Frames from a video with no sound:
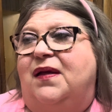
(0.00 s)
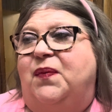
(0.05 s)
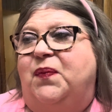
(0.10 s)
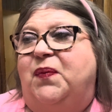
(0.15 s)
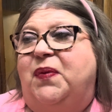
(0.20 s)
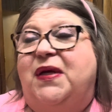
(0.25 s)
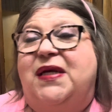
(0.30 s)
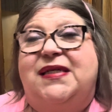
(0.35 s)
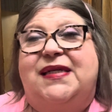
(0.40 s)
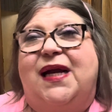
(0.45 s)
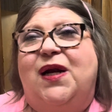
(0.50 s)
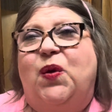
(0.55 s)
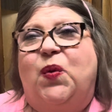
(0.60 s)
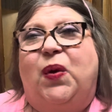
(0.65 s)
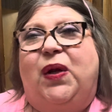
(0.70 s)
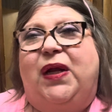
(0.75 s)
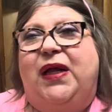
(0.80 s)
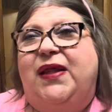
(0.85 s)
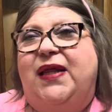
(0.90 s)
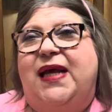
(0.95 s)
because I don't
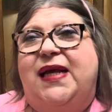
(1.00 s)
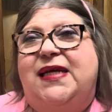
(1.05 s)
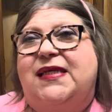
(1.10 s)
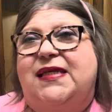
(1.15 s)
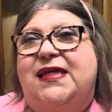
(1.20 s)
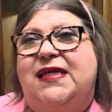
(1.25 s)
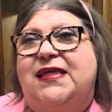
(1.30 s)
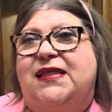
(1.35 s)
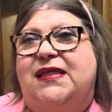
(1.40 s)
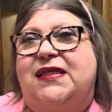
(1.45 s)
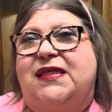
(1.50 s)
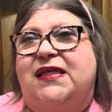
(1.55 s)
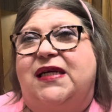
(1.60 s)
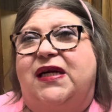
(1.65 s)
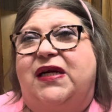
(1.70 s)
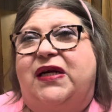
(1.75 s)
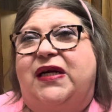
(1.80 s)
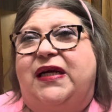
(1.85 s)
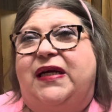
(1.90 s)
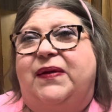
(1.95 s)
really think it's
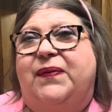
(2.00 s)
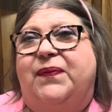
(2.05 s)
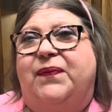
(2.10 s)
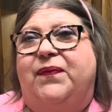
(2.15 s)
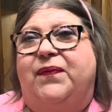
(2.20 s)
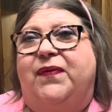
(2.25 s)
necessary.